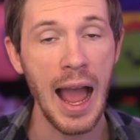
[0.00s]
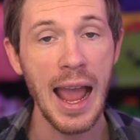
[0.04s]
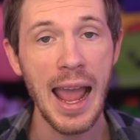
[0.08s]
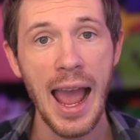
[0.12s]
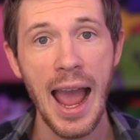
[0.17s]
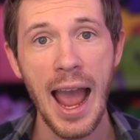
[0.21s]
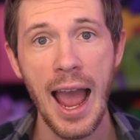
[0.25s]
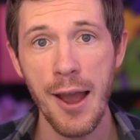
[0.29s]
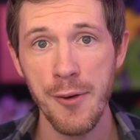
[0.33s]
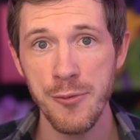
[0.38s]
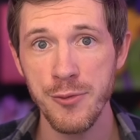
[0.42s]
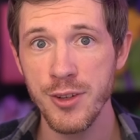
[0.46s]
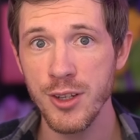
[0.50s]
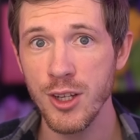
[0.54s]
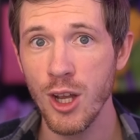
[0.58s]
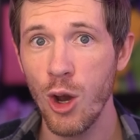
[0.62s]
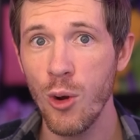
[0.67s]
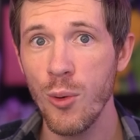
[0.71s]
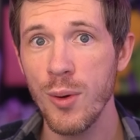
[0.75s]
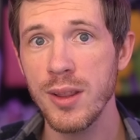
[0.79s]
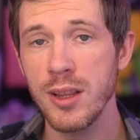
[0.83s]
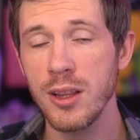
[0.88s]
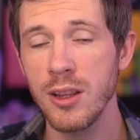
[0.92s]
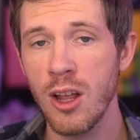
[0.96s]
I have to
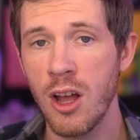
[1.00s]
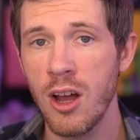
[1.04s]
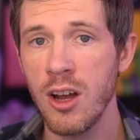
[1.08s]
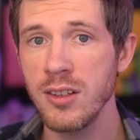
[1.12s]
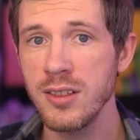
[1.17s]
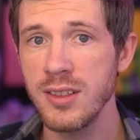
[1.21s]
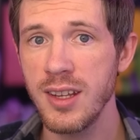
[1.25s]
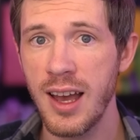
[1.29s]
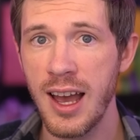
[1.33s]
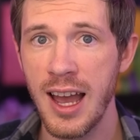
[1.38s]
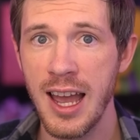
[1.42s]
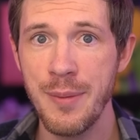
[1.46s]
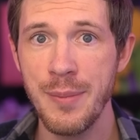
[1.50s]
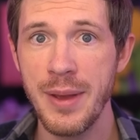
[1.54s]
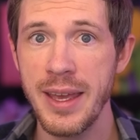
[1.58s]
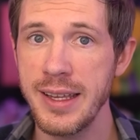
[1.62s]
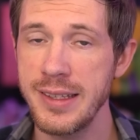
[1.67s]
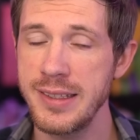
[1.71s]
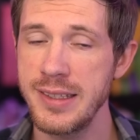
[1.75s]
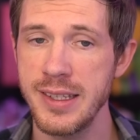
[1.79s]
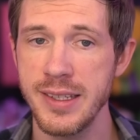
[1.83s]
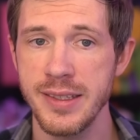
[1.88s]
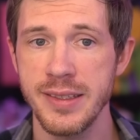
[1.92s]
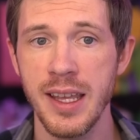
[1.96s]
go with long time
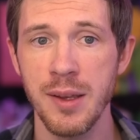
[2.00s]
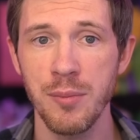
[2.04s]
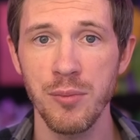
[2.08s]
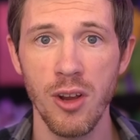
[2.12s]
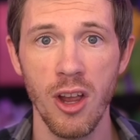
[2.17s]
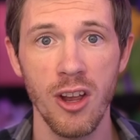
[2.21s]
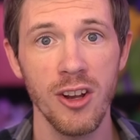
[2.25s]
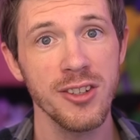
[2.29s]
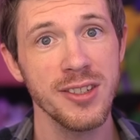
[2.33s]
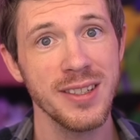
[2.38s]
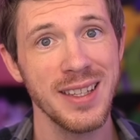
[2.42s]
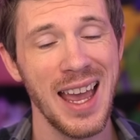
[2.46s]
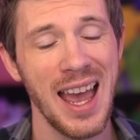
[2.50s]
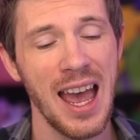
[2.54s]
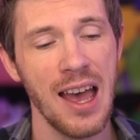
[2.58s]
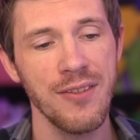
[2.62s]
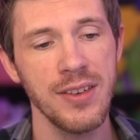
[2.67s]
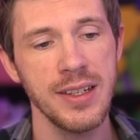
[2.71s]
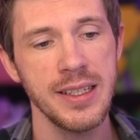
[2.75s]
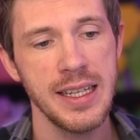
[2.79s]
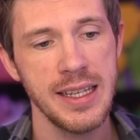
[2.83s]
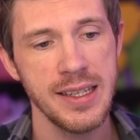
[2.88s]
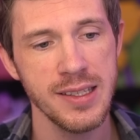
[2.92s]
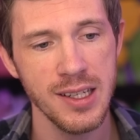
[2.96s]
existing brawlers that
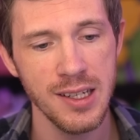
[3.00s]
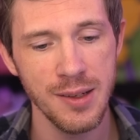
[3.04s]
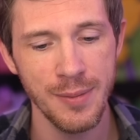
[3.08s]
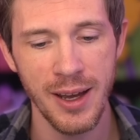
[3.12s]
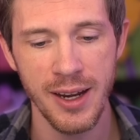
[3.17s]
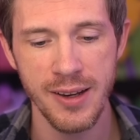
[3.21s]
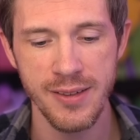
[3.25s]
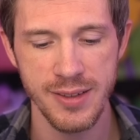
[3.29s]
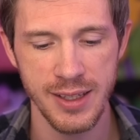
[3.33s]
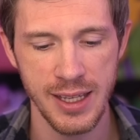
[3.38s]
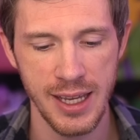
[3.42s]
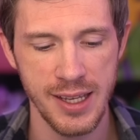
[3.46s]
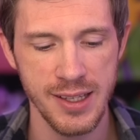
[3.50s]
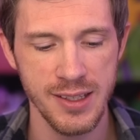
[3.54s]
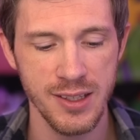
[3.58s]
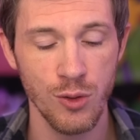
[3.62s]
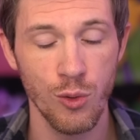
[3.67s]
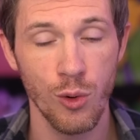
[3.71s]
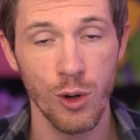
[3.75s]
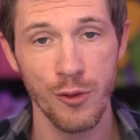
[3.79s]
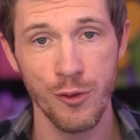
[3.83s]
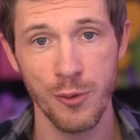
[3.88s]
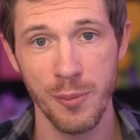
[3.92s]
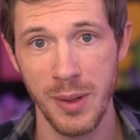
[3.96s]
have a decent amount of skins in
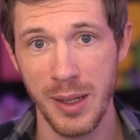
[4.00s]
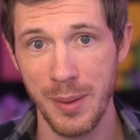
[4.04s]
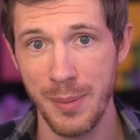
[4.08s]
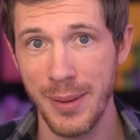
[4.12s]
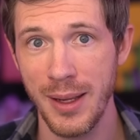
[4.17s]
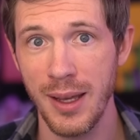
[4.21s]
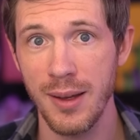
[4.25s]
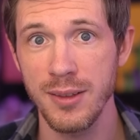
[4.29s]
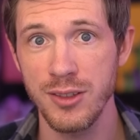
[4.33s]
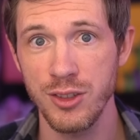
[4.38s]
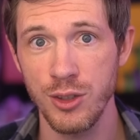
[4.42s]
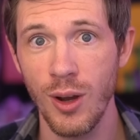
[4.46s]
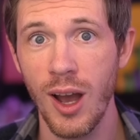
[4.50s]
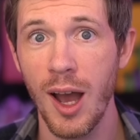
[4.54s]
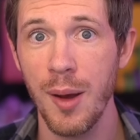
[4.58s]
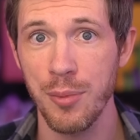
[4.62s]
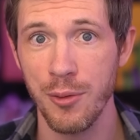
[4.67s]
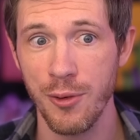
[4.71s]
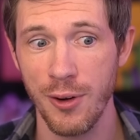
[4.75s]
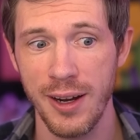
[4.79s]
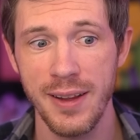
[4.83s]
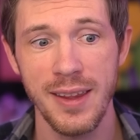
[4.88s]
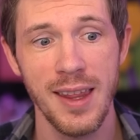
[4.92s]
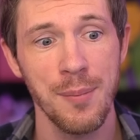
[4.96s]
order for me to be able to
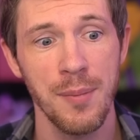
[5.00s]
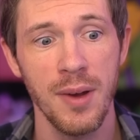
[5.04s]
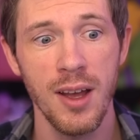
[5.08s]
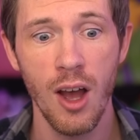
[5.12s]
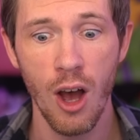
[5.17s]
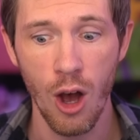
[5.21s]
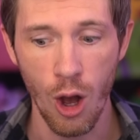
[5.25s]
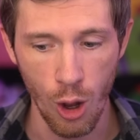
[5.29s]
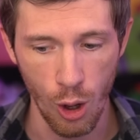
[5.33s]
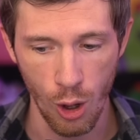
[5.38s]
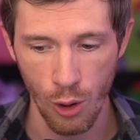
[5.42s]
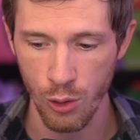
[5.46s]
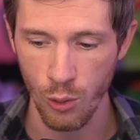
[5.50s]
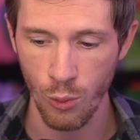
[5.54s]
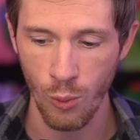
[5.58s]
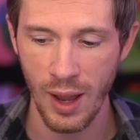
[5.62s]
upgrade them all the